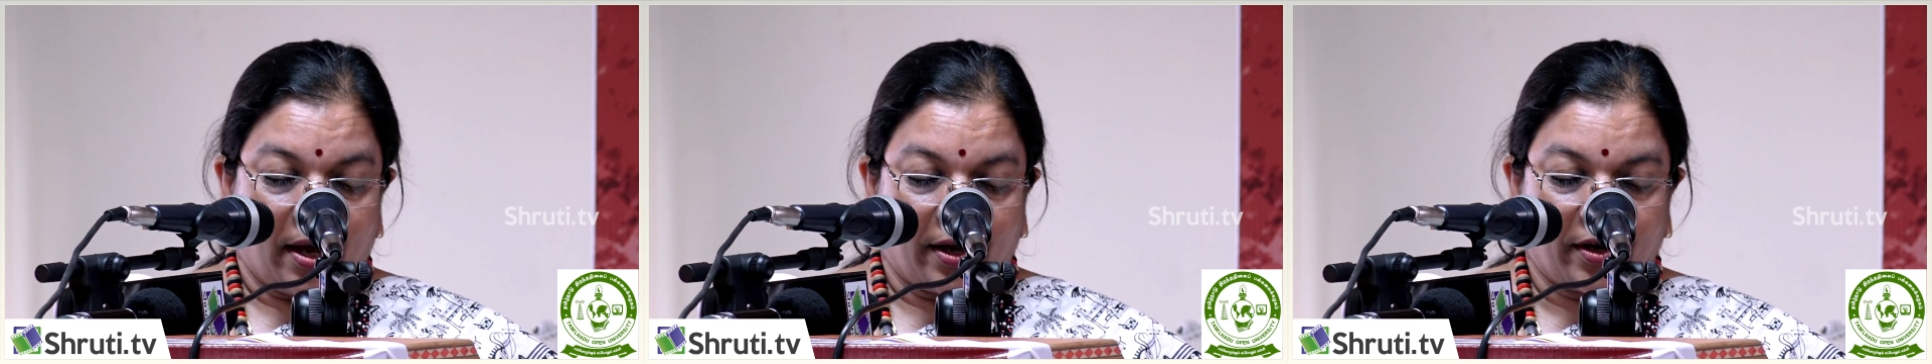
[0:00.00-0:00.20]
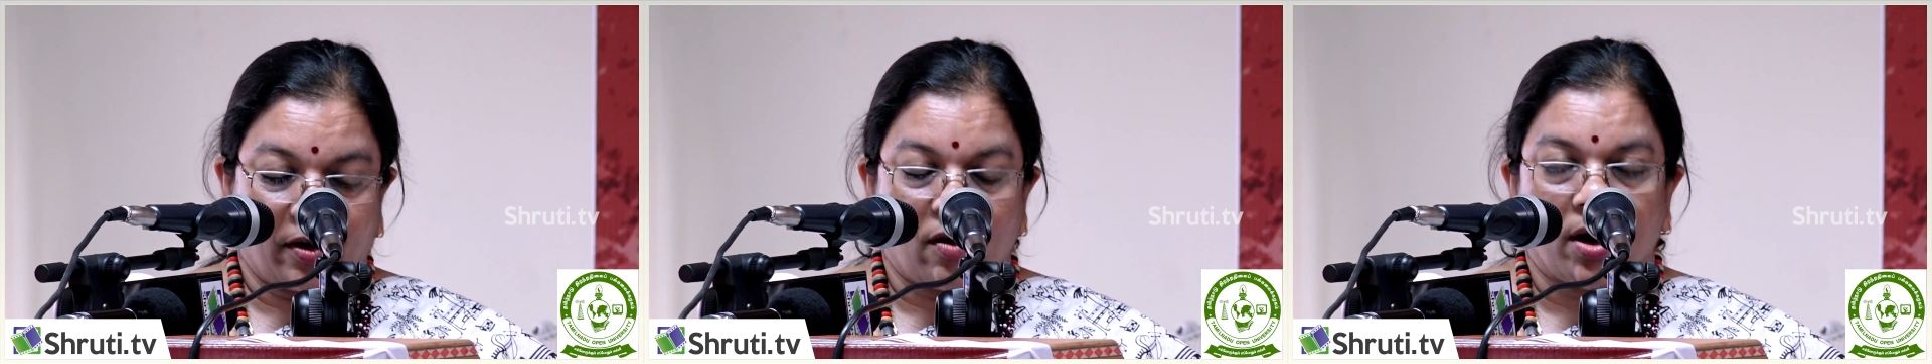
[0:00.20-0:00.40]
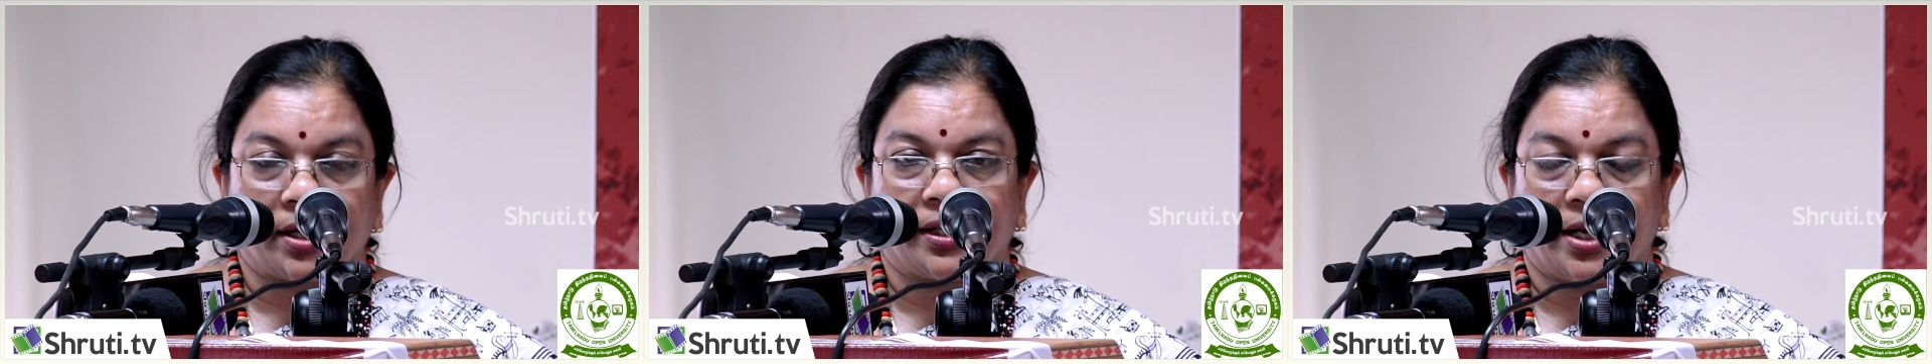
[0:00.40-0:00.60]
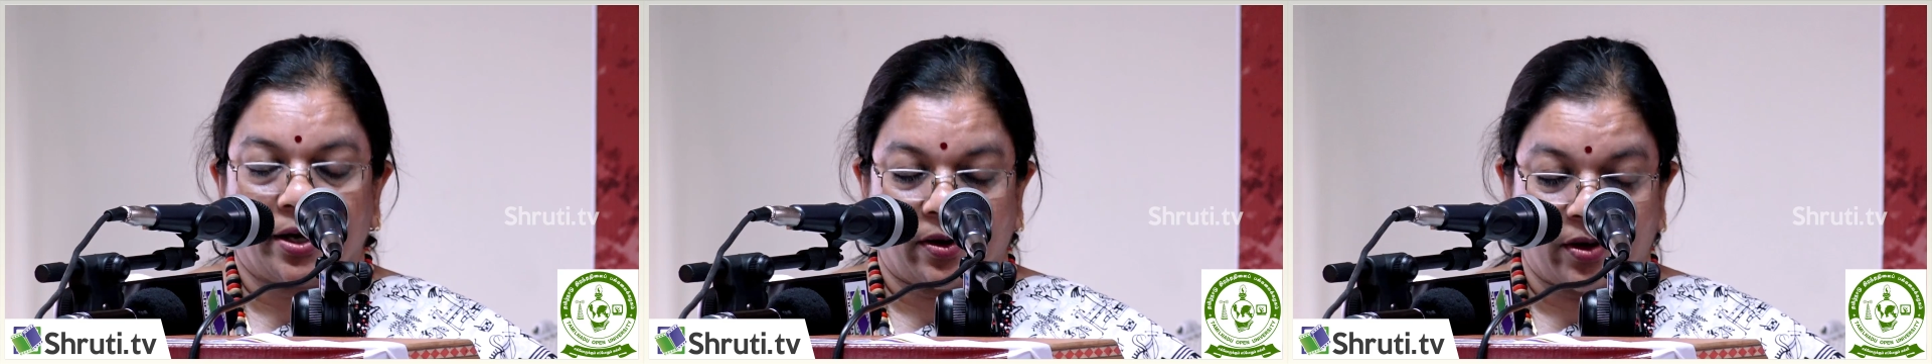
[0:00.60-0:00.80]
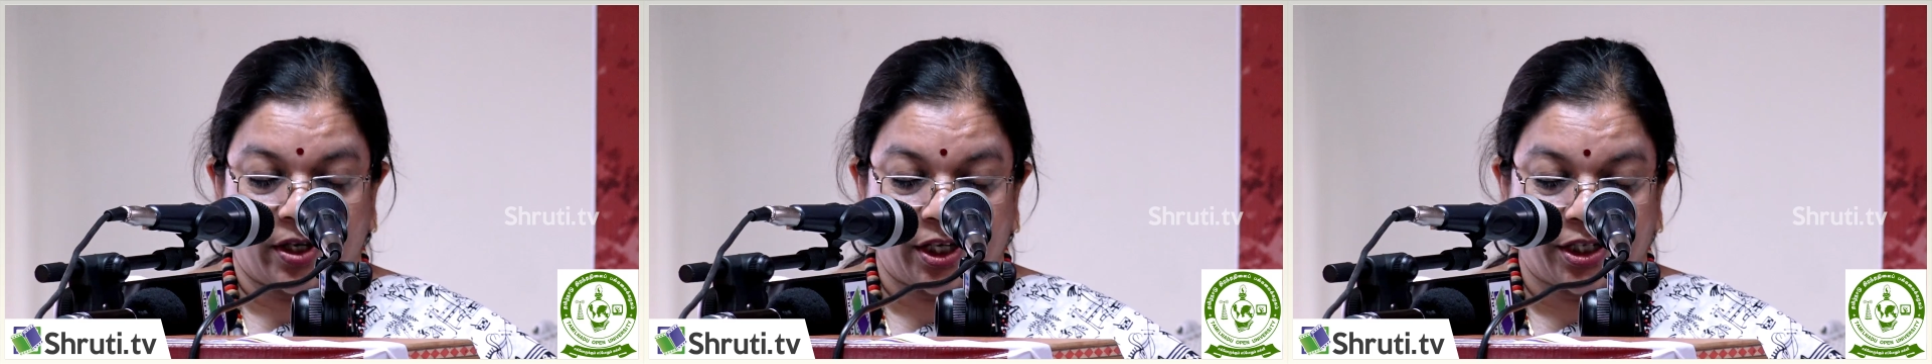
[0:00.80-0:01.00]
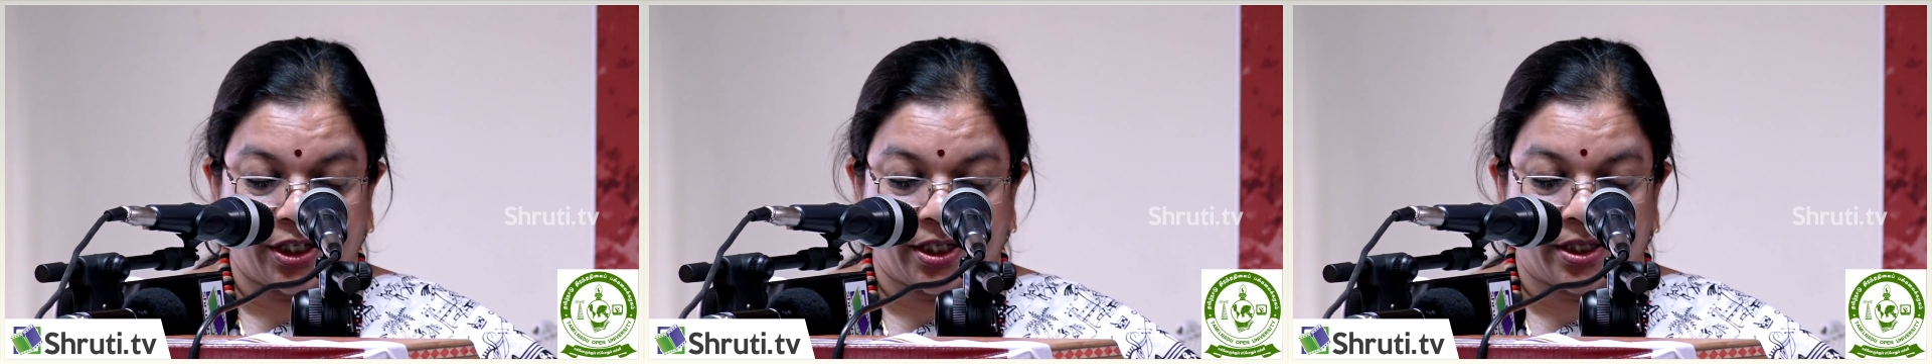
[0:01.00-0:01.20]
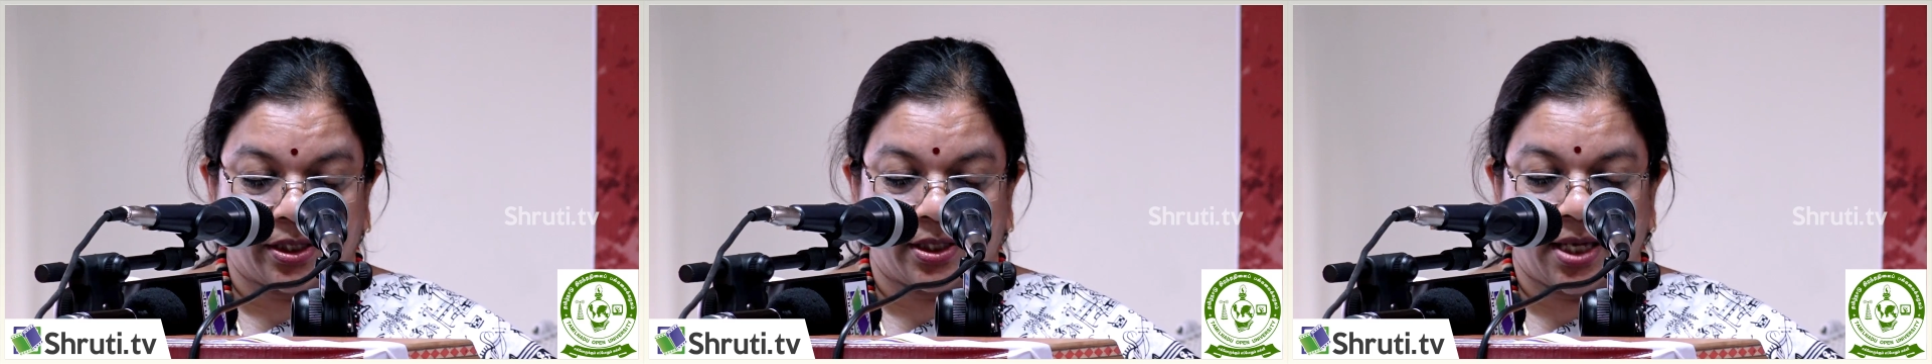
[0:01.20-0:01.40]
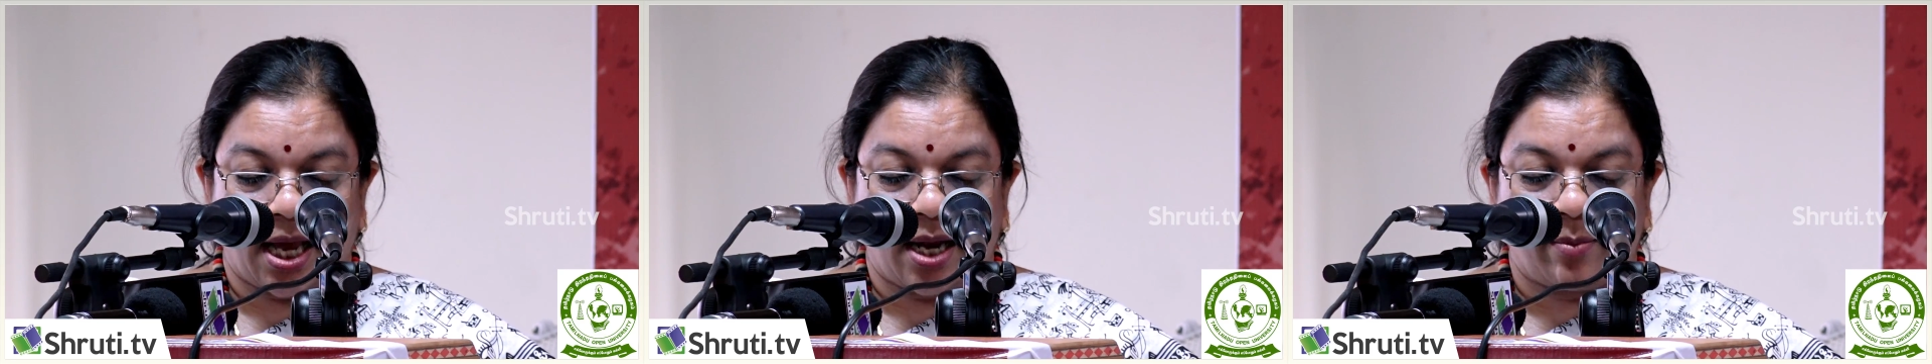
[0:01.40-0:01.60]
record their
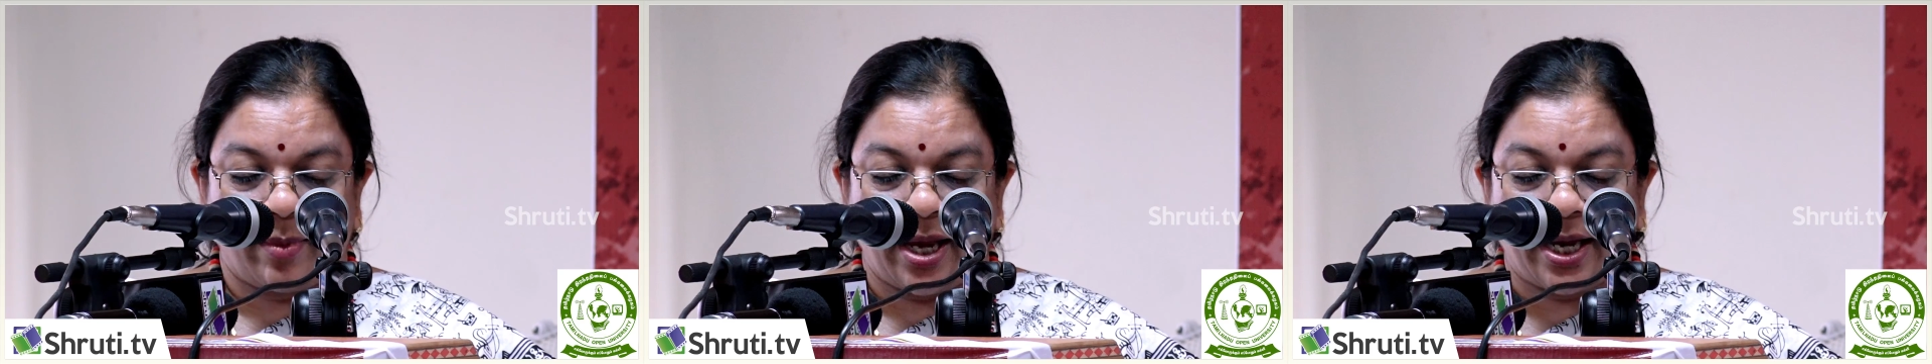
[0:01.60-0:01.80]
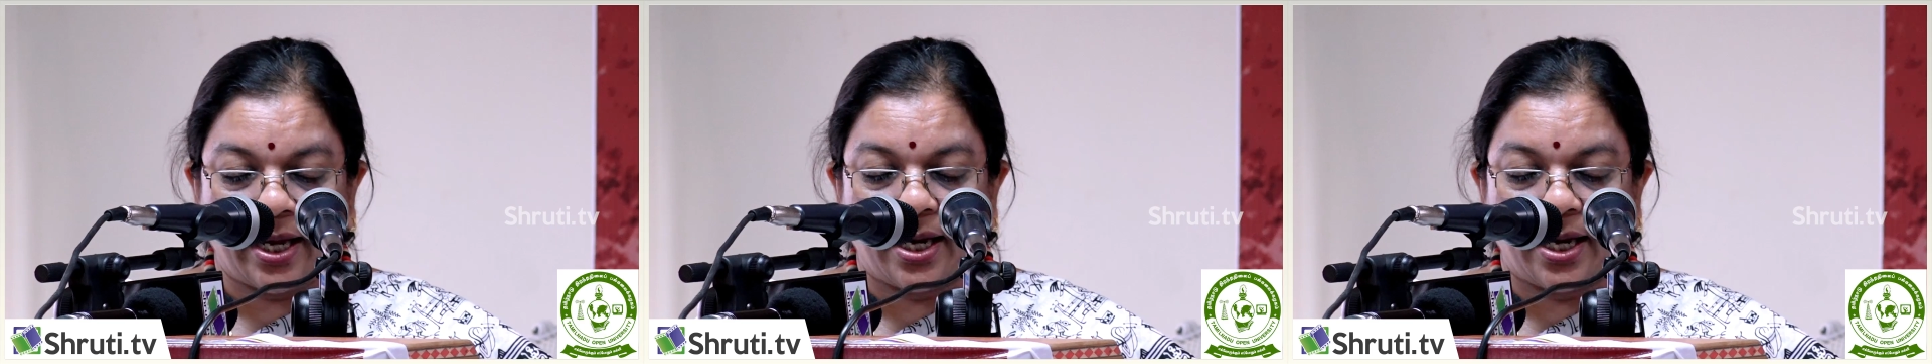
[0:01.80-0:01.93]
oratures, and make